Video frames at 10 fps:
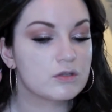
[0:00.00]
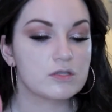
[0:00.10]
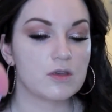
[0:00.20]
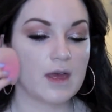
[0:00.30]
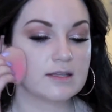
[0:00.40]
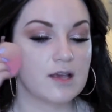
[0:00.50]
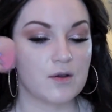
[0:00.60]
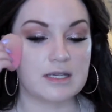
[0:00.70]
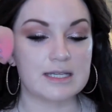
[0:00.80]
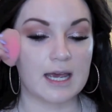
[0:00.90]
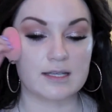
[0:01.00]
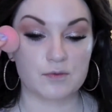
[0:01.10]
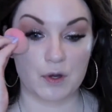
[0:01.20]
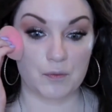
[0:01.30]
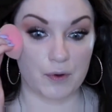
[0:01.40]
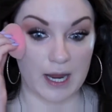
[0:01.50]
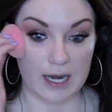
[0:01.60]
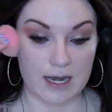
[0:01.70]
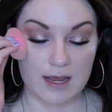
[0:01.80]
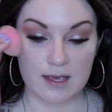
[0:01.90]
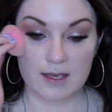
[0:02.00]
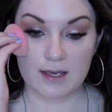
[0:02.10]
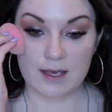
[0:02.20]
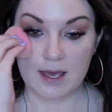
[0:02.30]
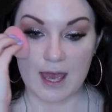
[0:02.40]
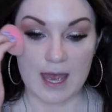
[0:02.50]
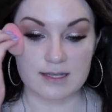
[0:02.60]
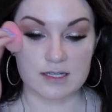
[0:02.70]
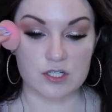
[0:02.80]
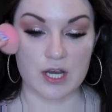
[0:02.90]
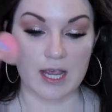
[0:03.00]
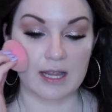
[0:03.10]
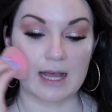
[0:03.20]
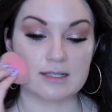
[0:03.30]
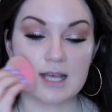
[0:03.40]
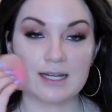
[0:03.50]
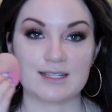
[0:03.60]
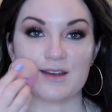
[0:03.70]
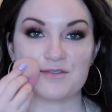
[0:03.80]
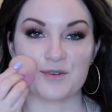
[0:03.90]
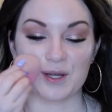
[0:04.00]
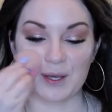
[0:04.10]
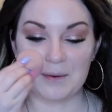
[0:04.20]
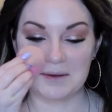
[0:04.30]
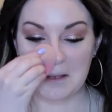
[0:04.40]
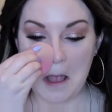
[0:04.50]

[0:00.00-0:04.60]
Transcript: So that's always nice when a brand has a shade that's light enough for you.